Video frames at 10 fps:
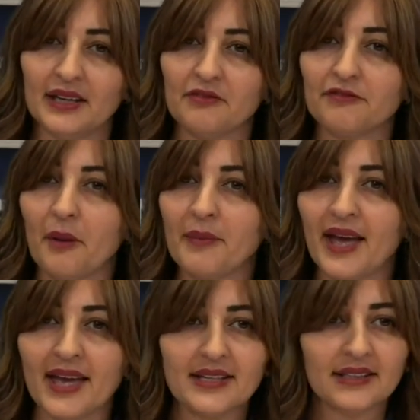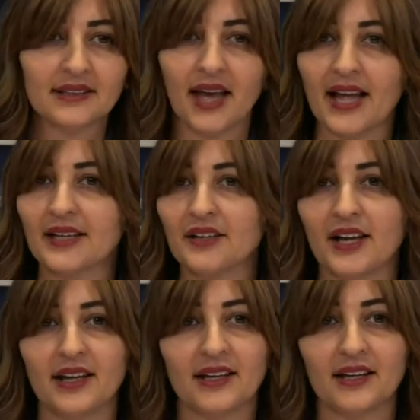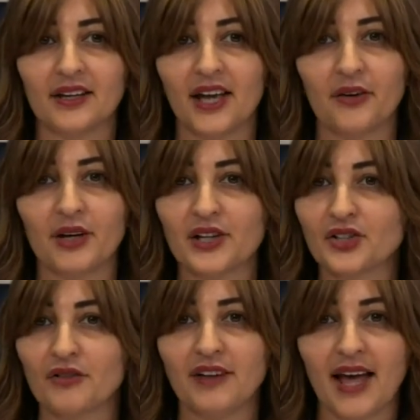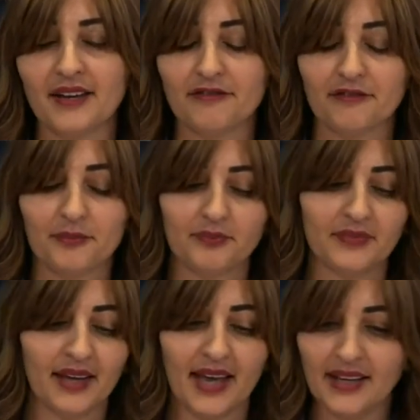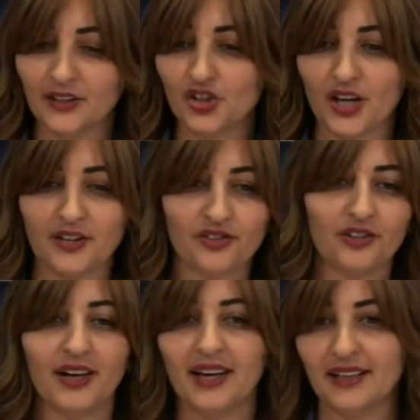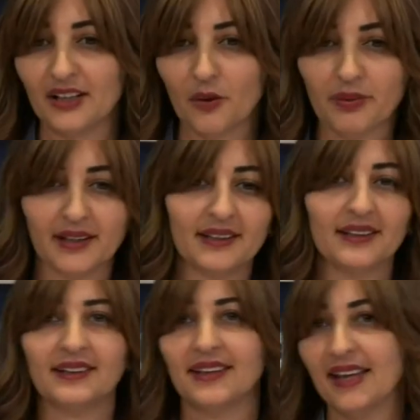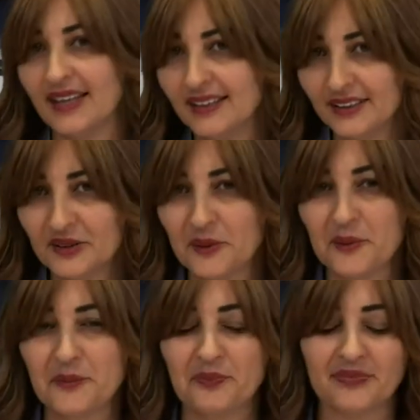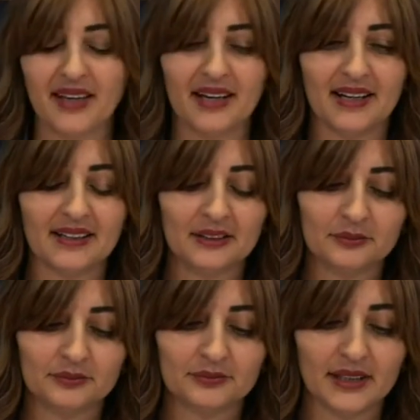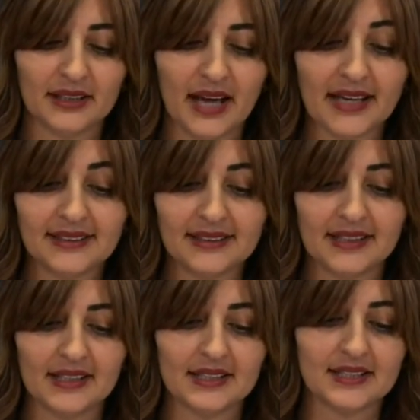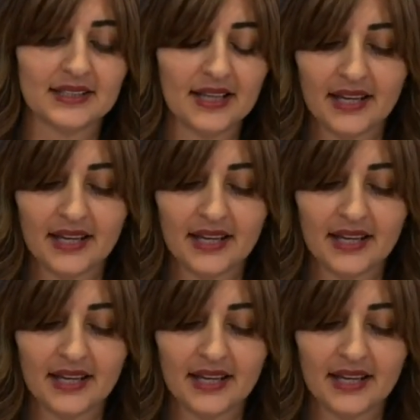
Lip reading: from any areas of life, any gender, any opinion, any ideas,